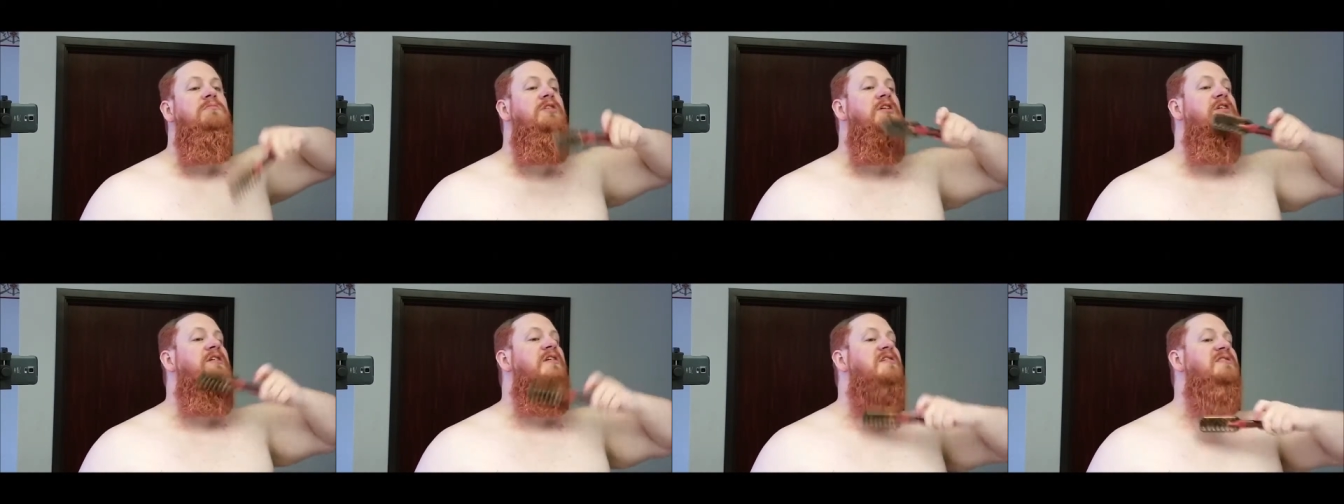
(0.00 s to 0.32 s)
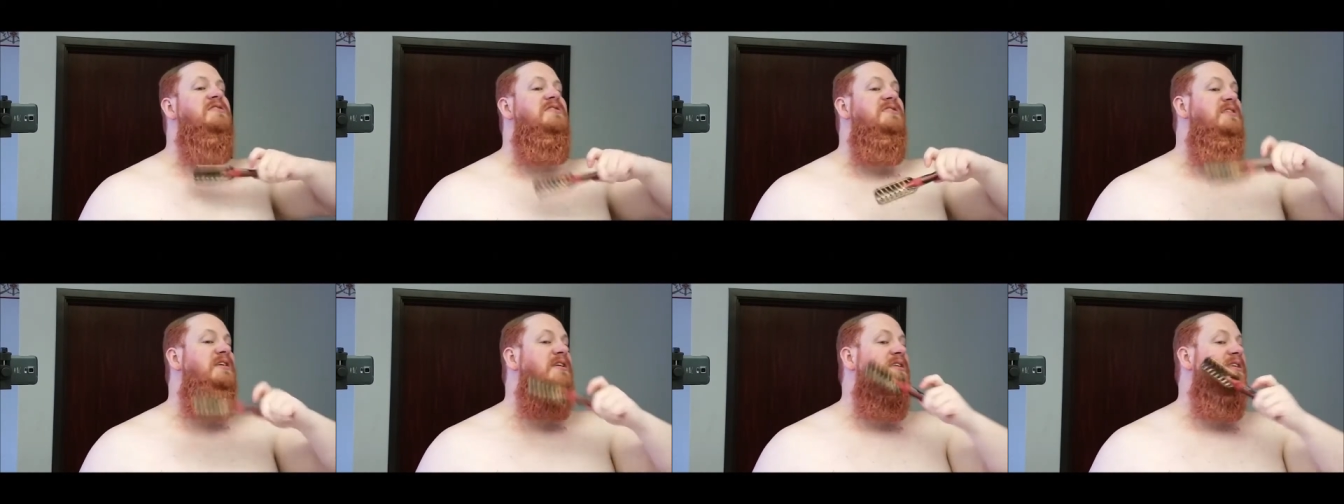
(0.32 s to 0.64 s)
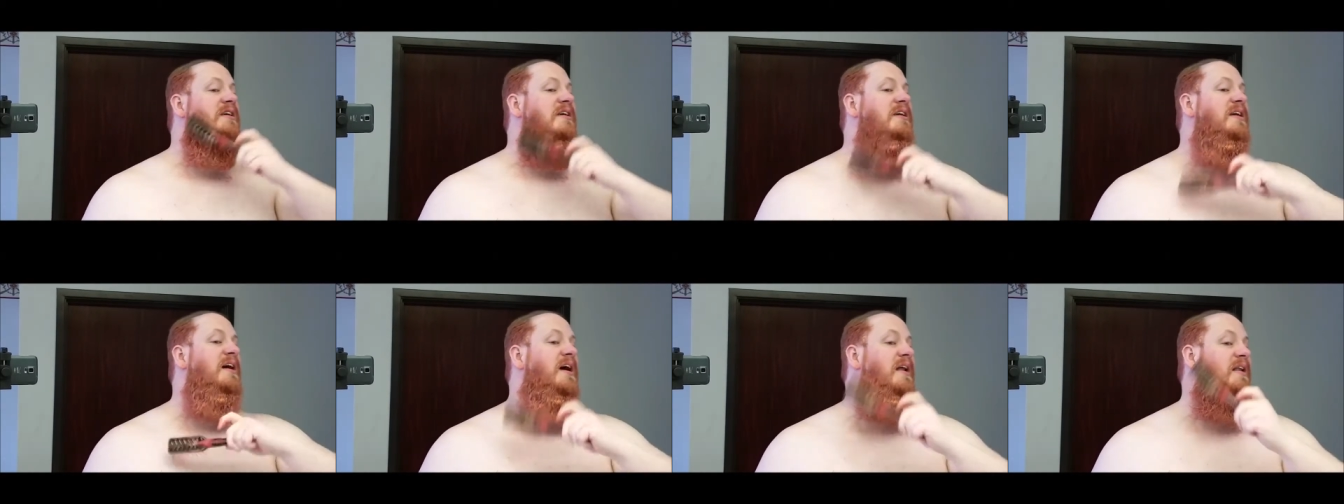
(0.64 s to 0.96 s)
You can see
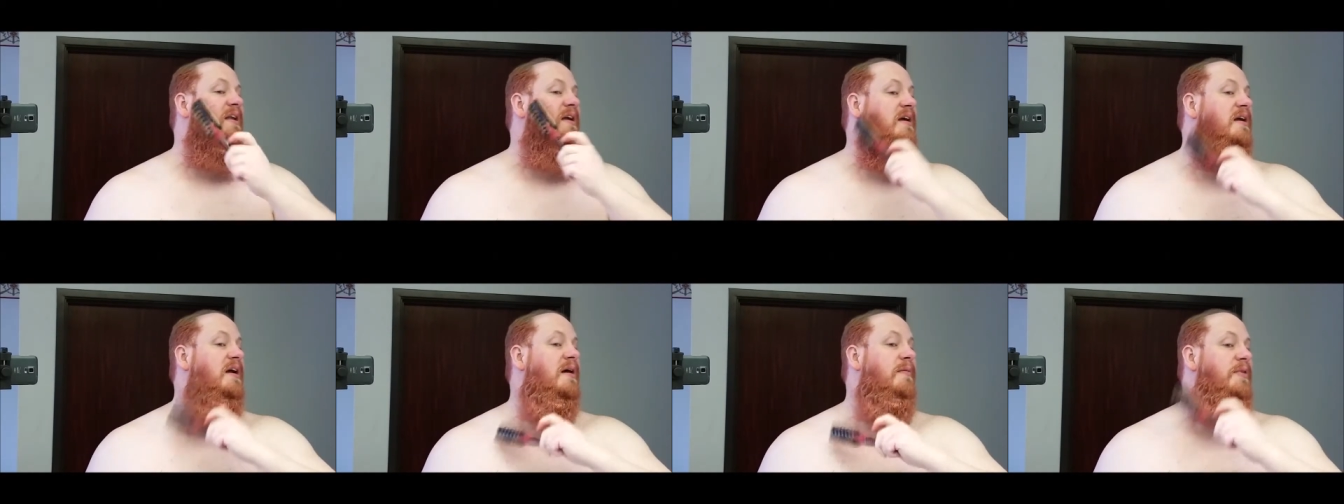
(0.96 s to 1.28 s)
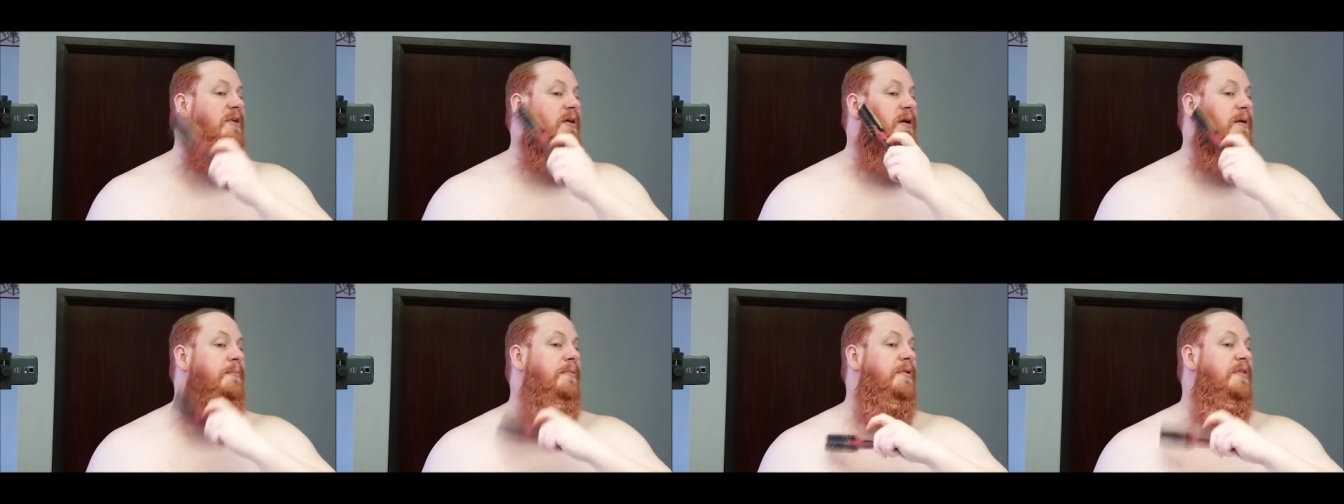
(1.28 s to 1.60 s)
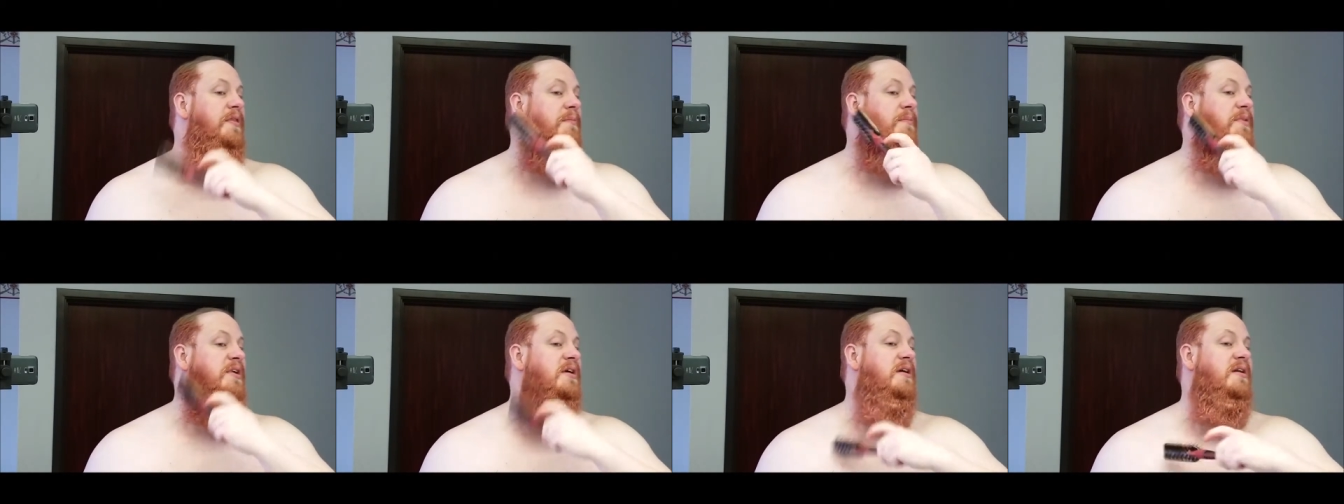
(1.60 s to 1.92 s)
the color coming up
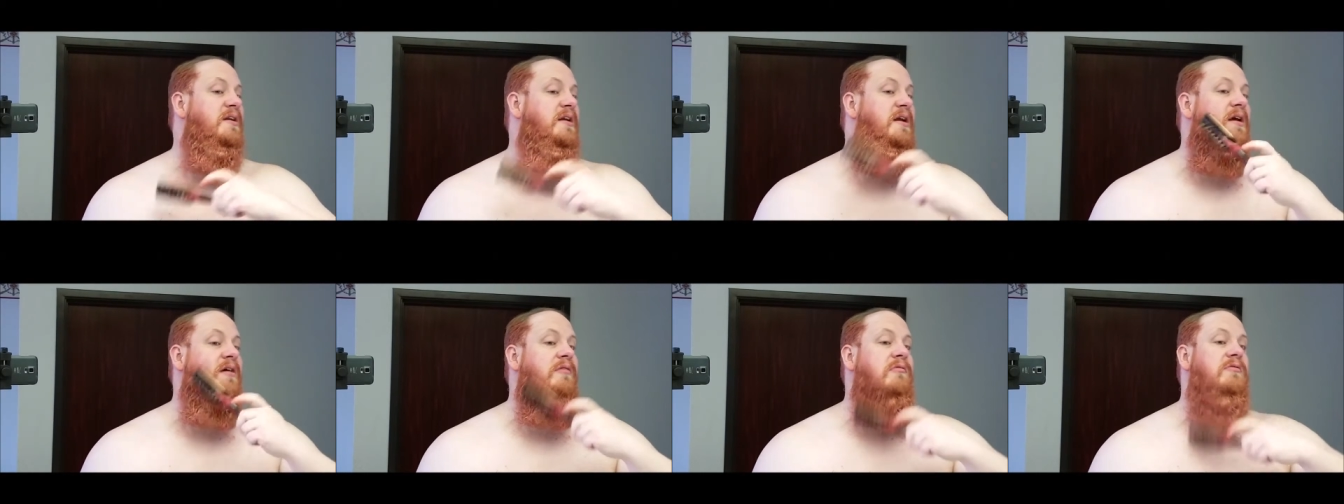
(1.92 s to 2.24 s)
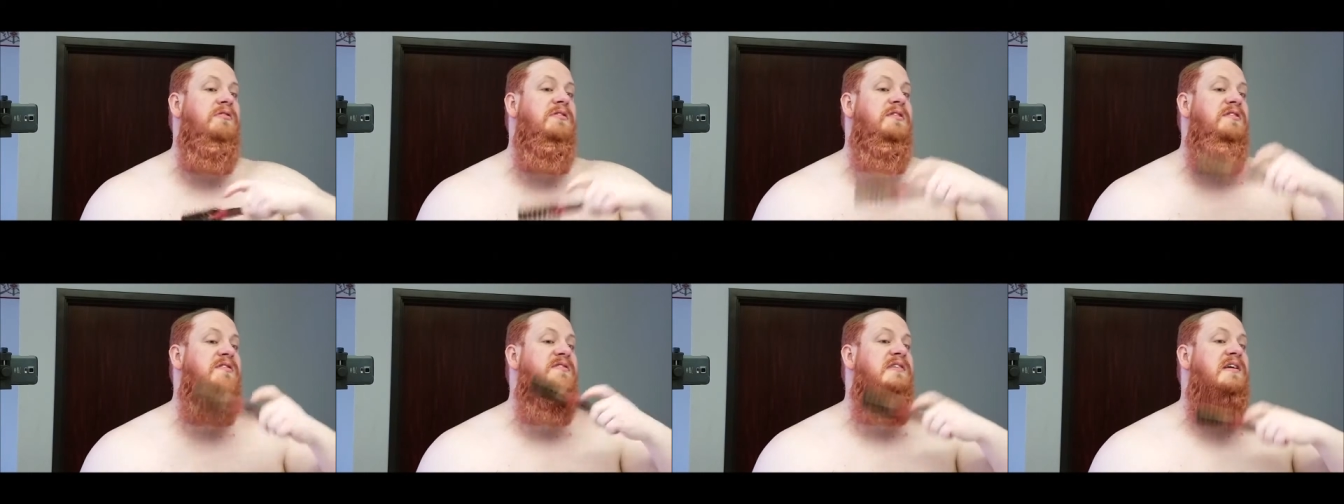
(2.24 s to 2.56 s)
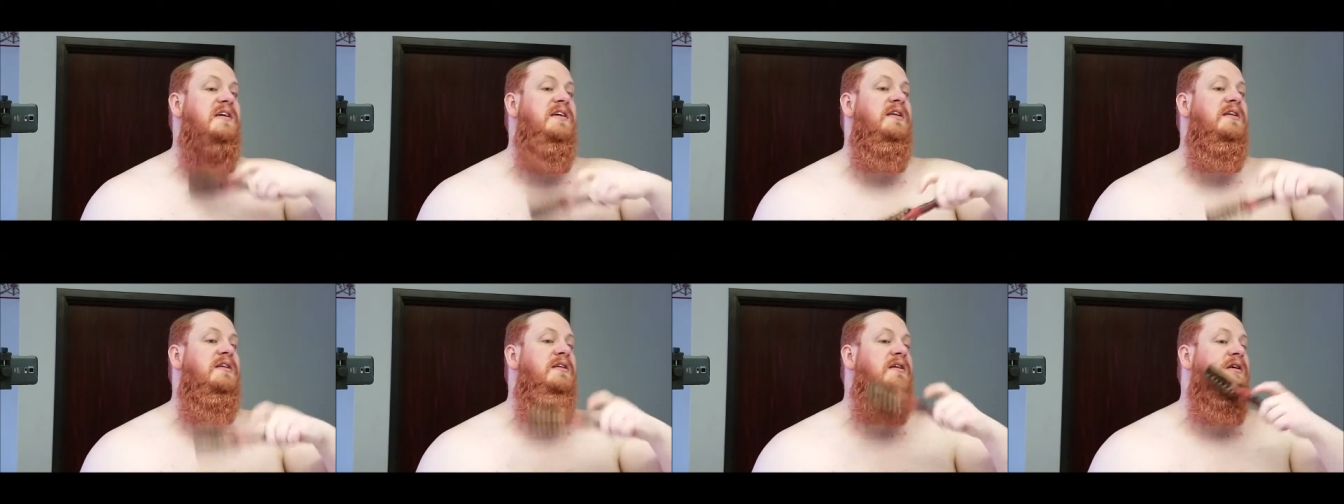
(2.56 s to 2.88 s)
on the beard now with the
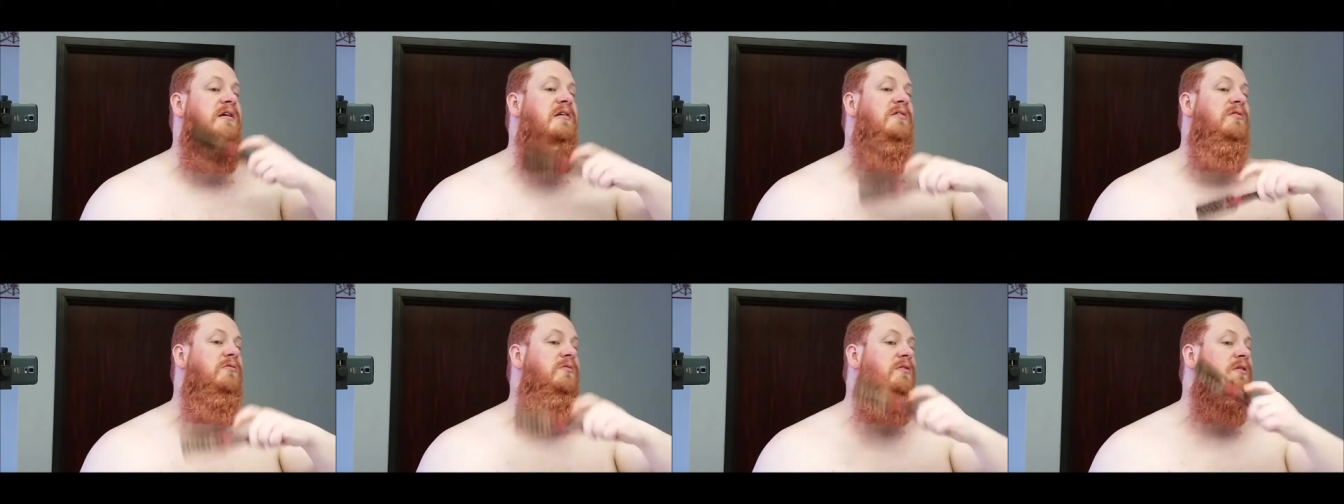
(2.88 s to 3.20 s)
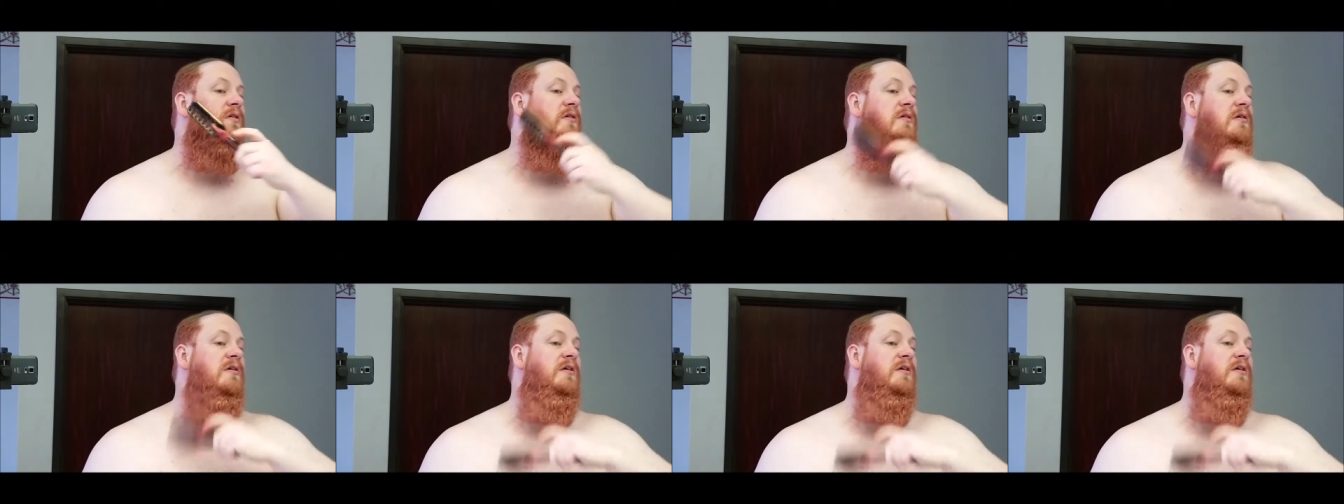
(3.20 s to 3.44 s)
second coat.